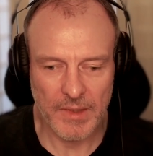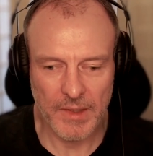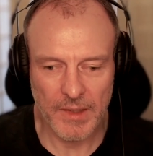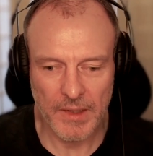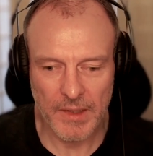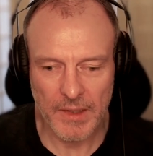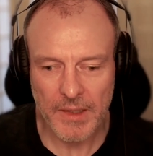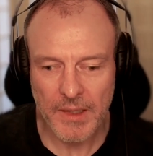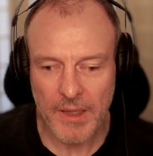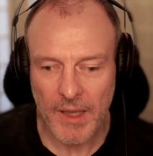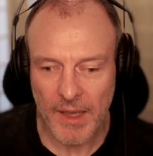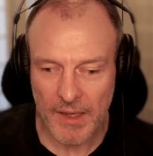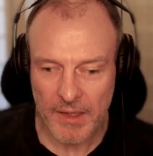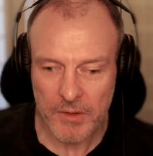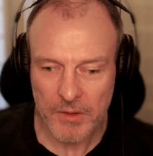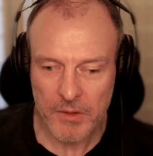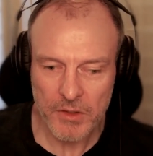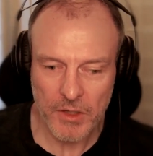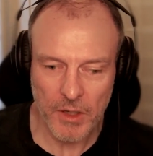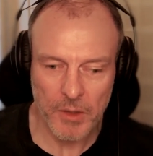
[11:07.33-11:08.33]
Yeah,
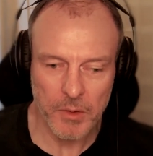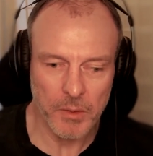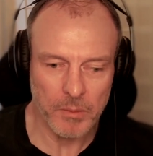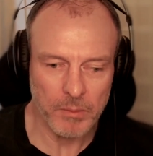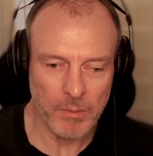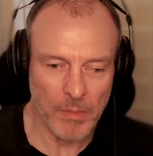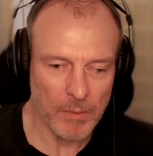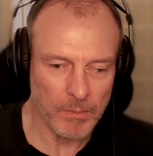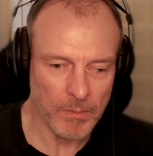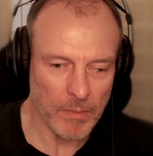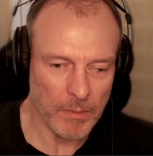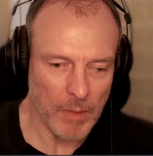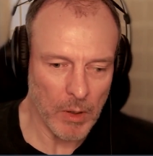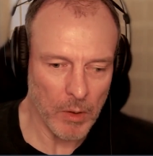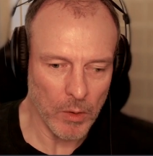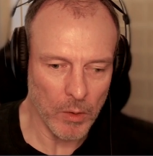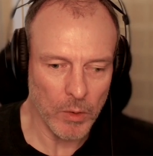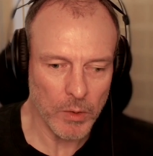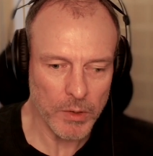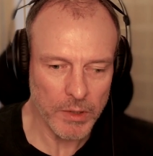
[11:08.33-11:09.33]
so
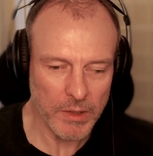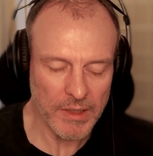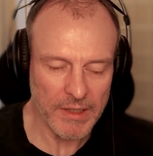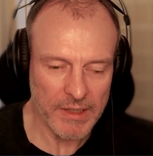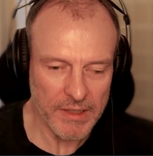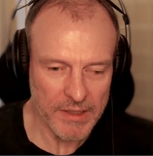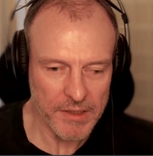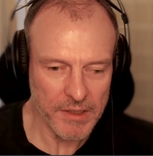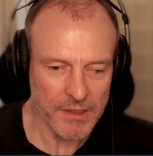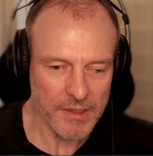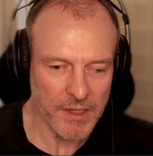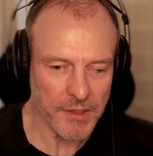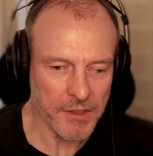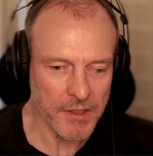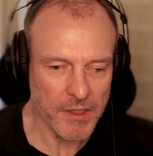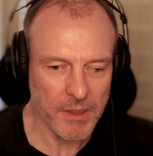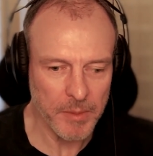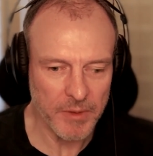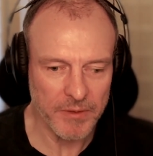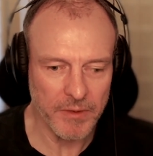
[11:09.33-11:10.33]
Authlete is
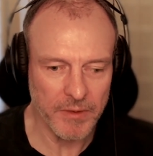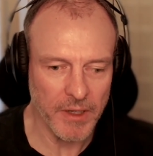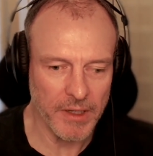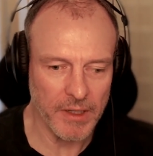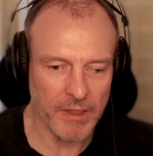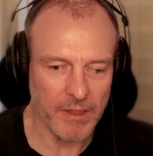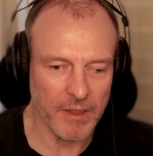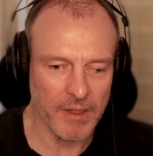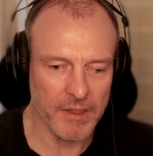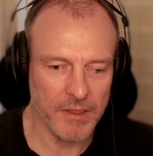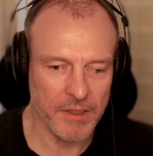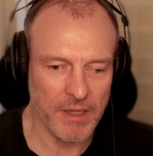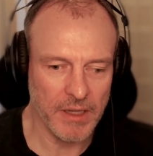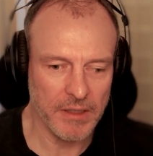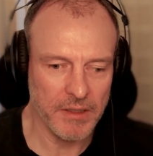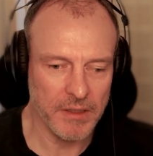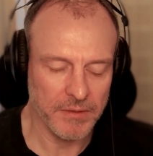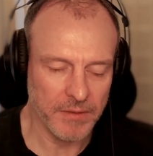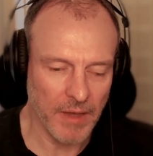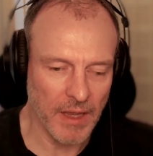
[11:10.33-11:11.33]
essentially providing a set of